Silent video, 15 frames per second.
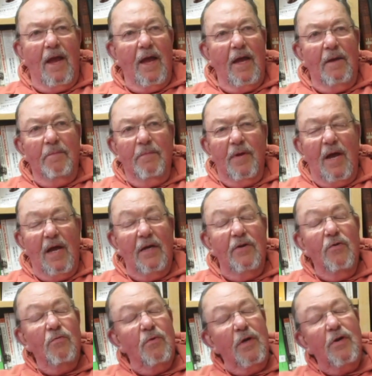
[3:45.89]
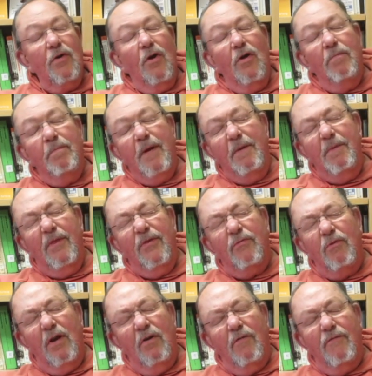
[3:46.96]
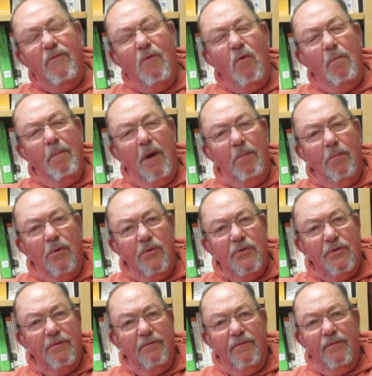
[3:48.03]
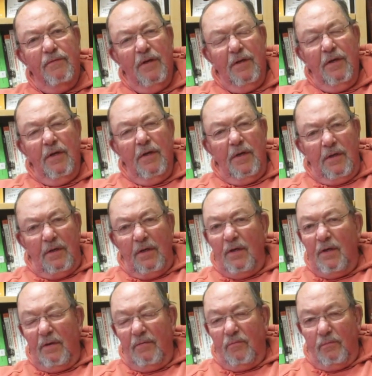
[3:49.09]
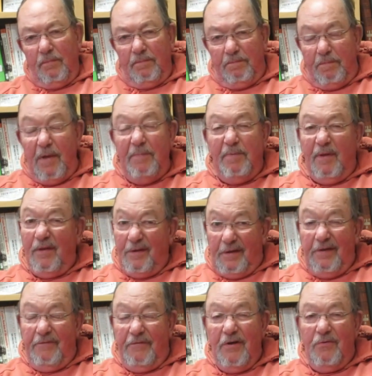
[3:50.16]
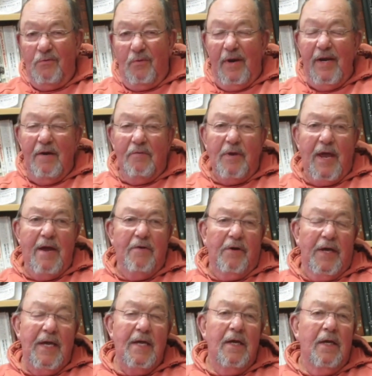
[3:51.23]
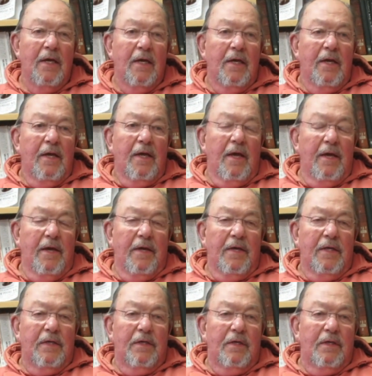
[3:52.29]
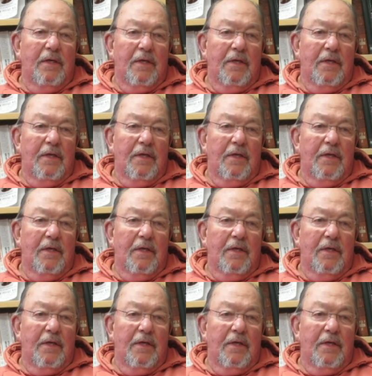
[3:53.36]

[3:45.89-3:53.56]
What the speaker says: I don't recall, maybe 3 or 4 members of people that lived in Reno County, and